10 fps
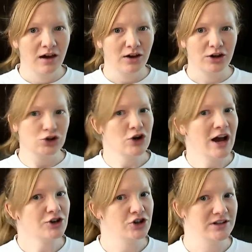
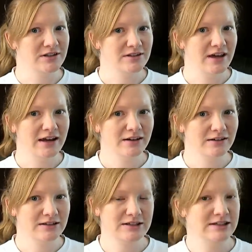contractions that
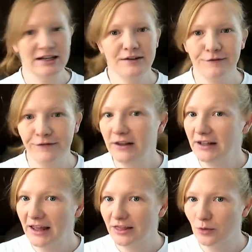didn't feel
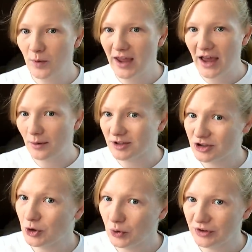like the way I was
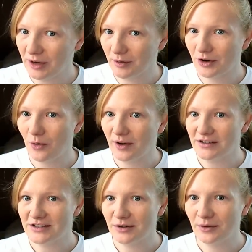told they were going
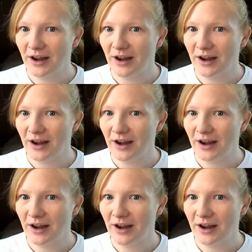to,